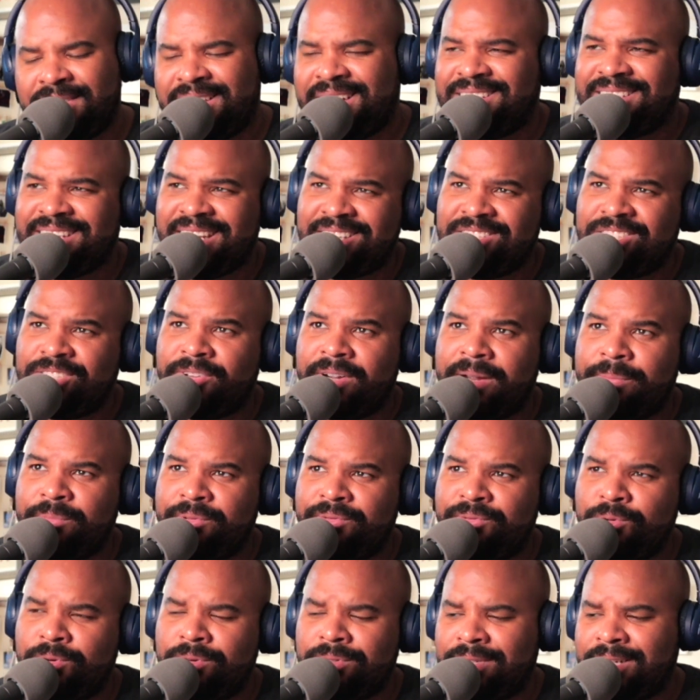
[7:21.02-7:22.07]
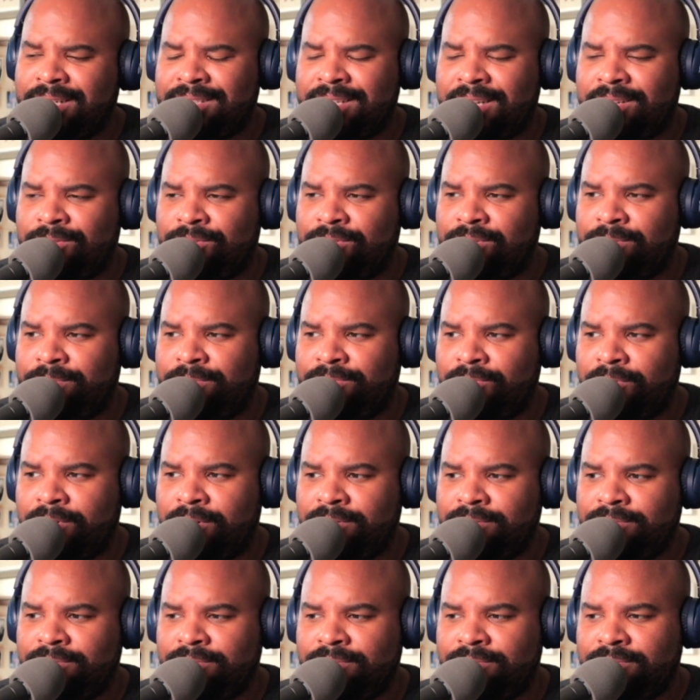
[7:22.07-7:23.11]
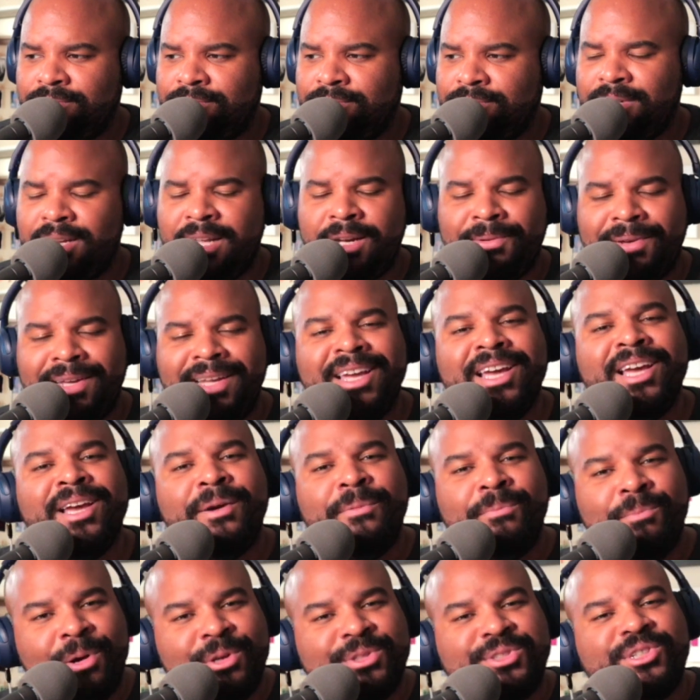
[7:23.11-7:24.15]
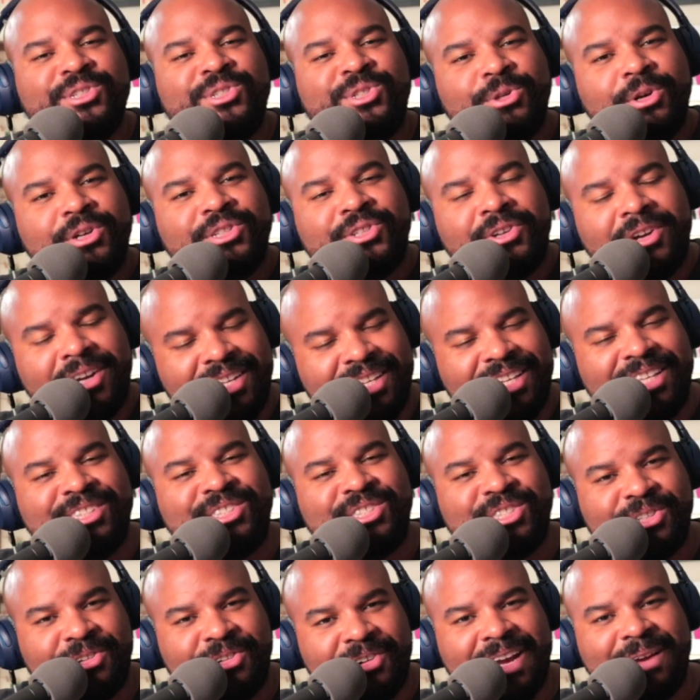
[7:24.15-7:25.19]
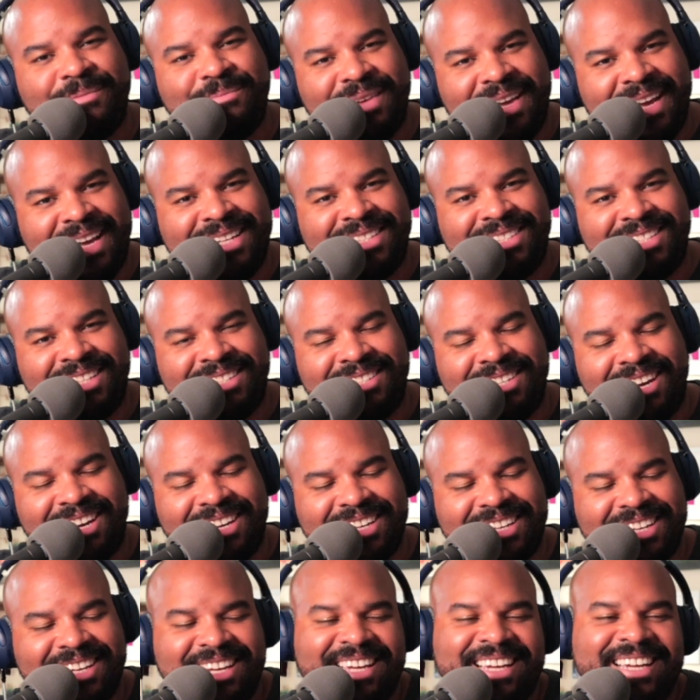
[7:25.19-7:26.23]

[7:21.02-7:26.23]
I say Instagram before? Did I say YouTube before? Anyway, most of the shorts are on Instagram and TikTok.